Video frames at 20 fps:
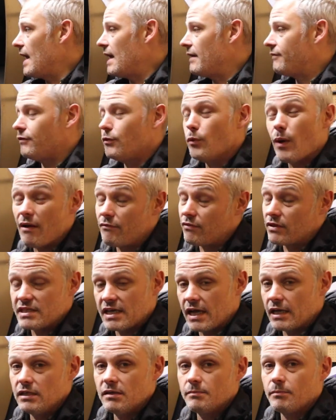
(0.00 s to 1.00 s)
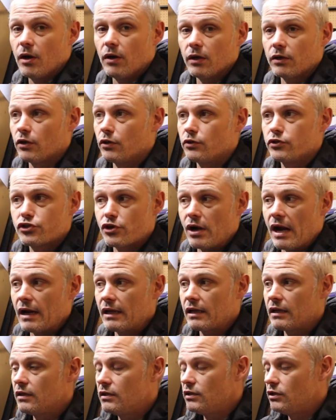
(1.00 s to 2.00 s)
if you ever take your bike on
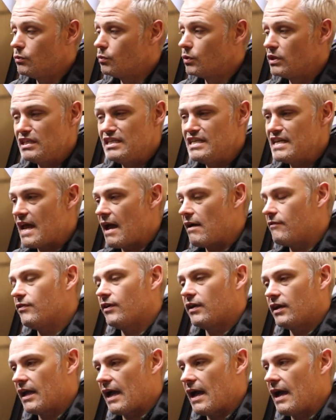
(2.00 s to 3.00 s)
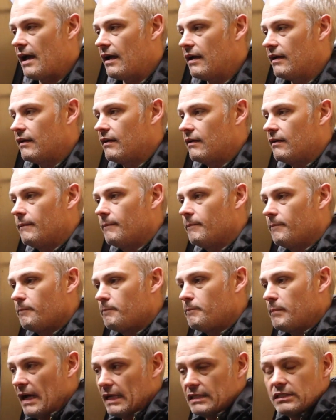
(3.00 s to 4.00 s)
track, you would never get
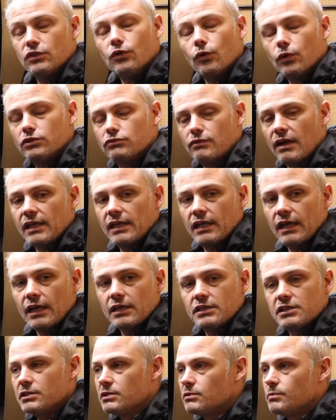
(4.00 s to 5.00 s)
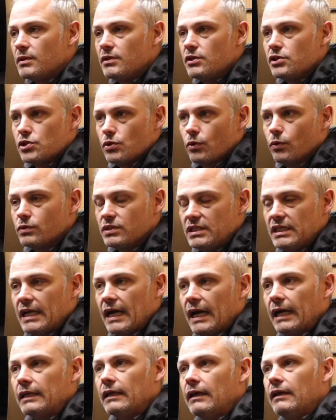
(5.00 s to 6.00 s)
past noise regulations with the Shorty
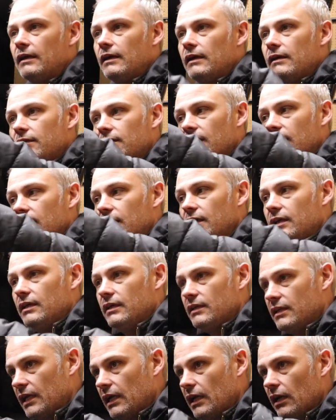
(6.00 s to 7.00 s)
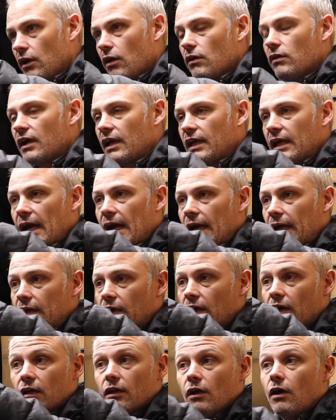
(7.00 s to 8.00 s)
can. The longer
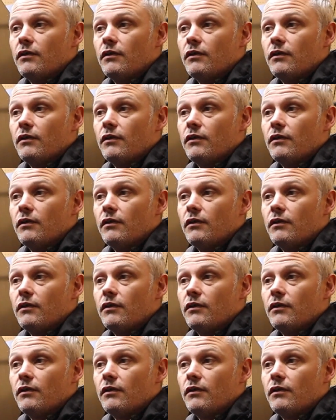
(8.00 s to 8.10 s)
can, a